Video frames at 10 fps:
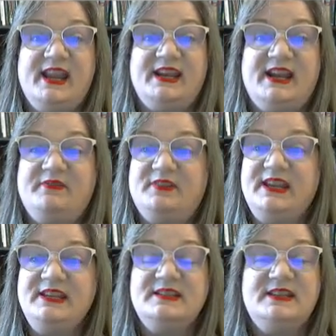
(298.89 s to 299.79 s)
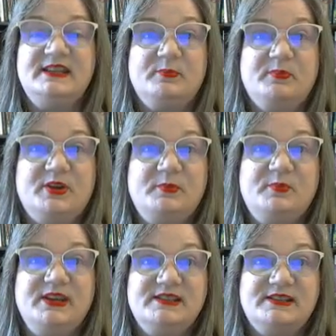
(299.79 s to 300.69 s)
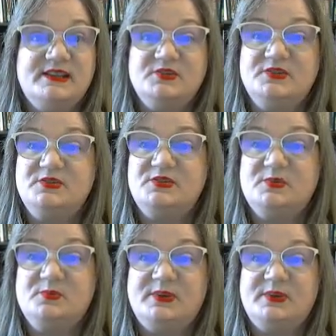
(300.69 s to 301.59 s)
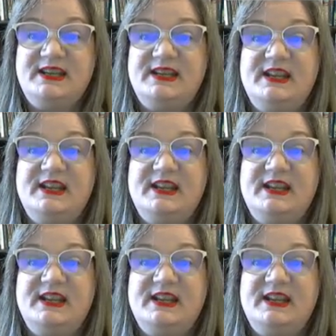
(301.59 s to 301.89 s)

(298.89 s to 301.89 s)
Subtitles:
and I've linked the appropriate sections to read